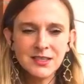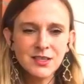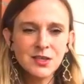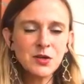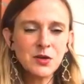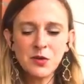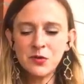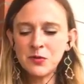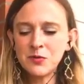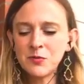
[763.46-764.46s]
you
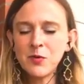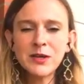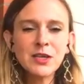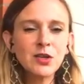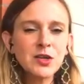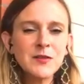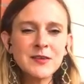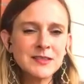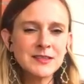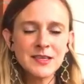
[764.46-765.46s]
know, one can look at
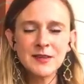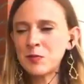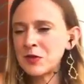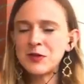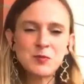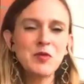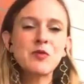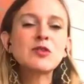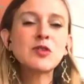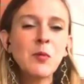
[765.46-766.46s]
this and say, this person's been
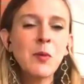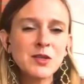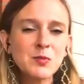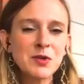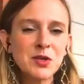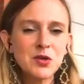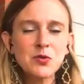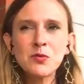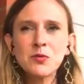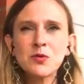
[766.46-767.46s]
through so much, but
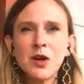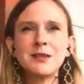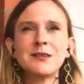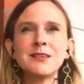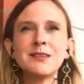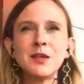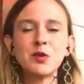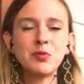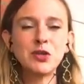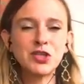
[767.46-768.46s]
you constantly
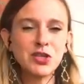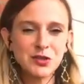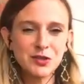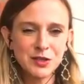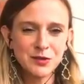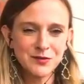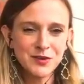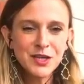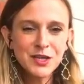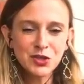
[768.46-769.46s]
are pushing yourself
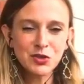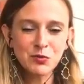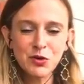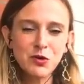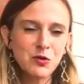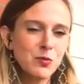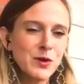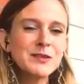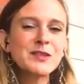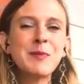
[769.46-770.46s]
to grow.
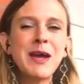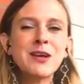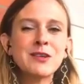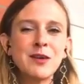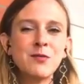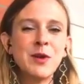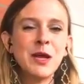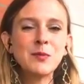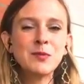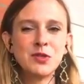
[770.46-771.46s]
What inspires that? What
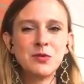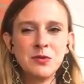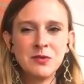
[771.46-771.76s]
helps you?